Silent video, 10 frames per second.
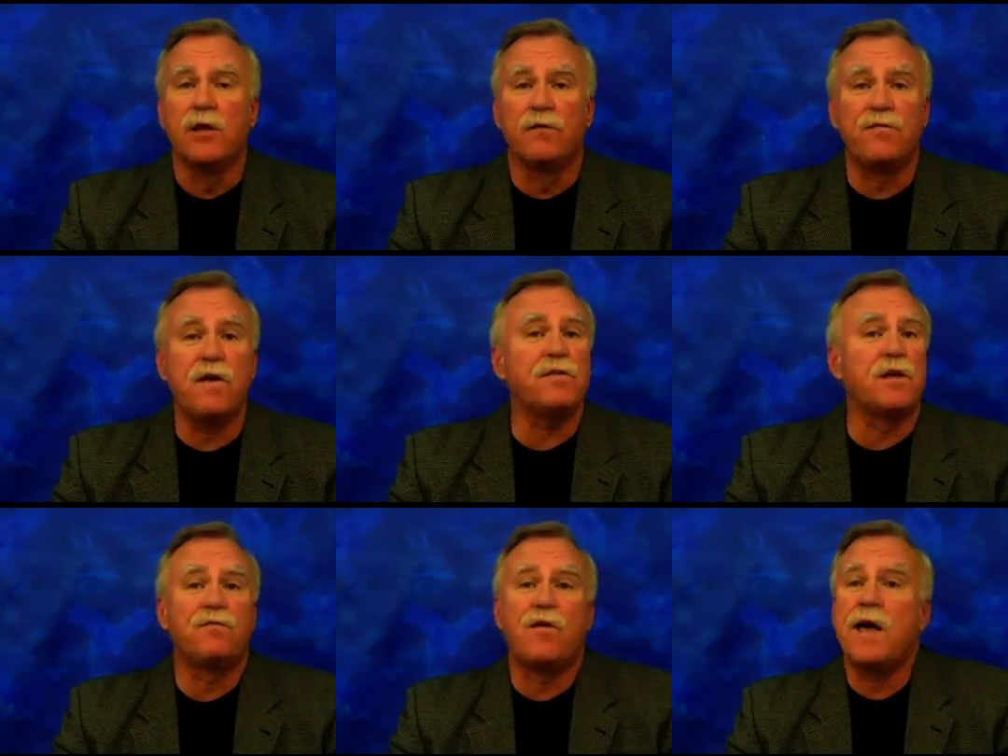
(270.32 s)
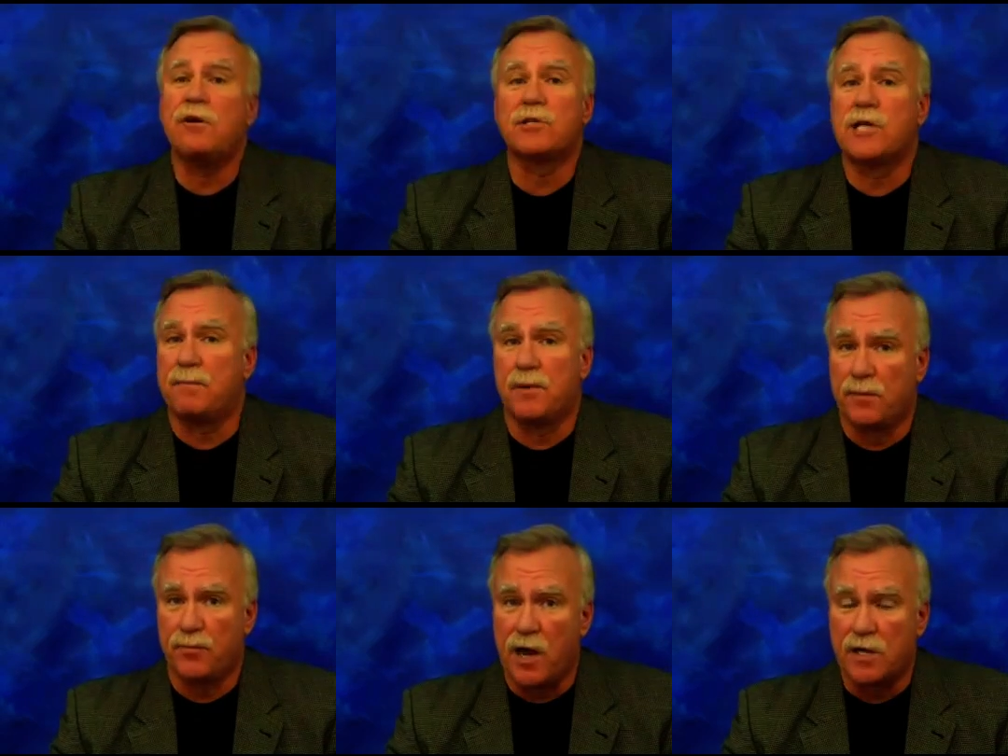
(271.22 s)
the 5th and final step
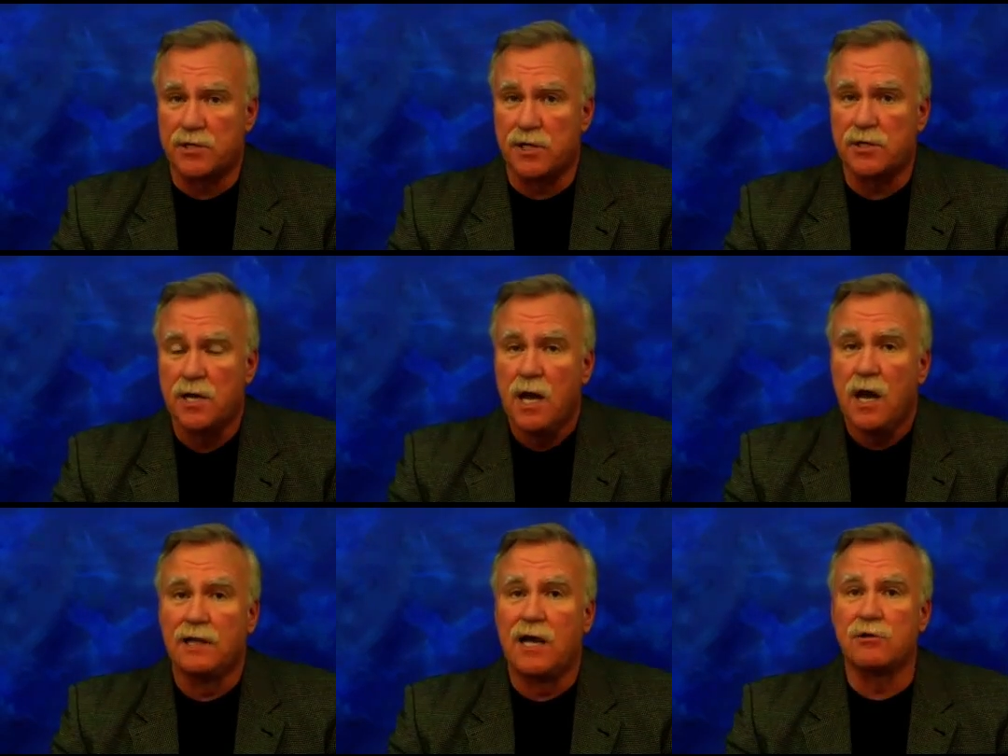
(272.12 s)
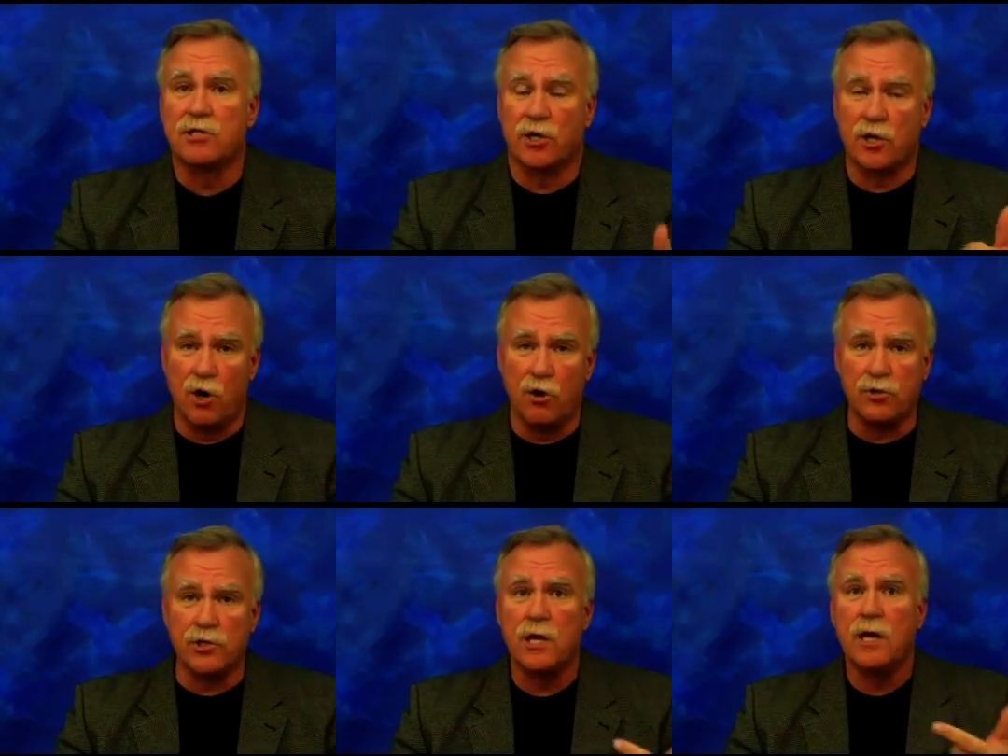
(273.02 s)
of the process allows the
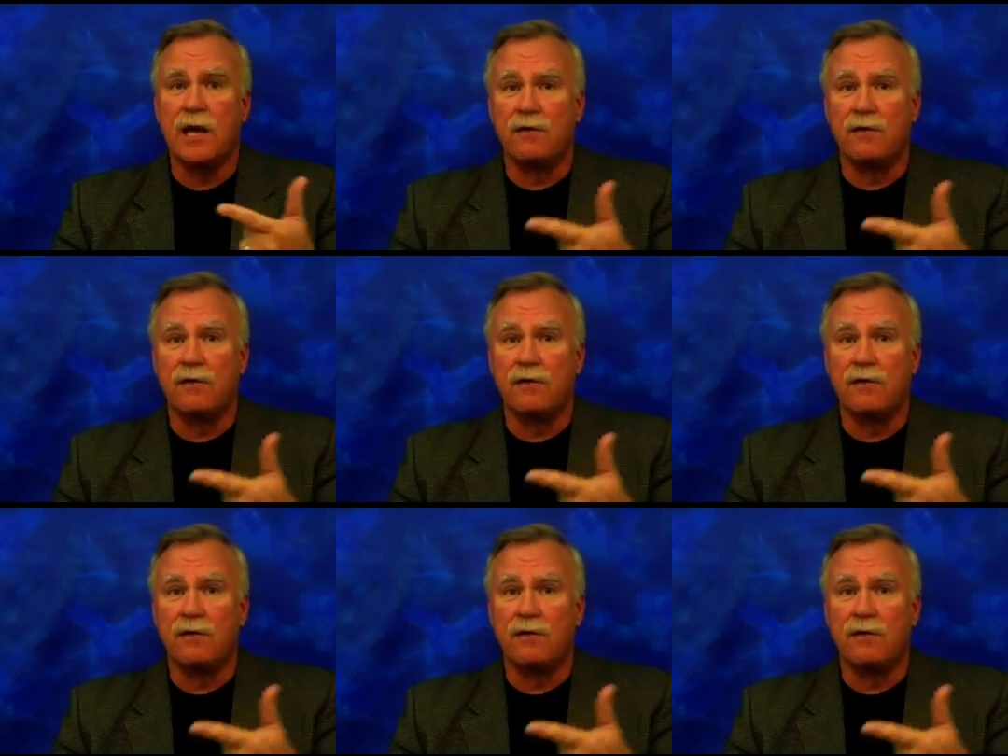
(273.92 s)
coach,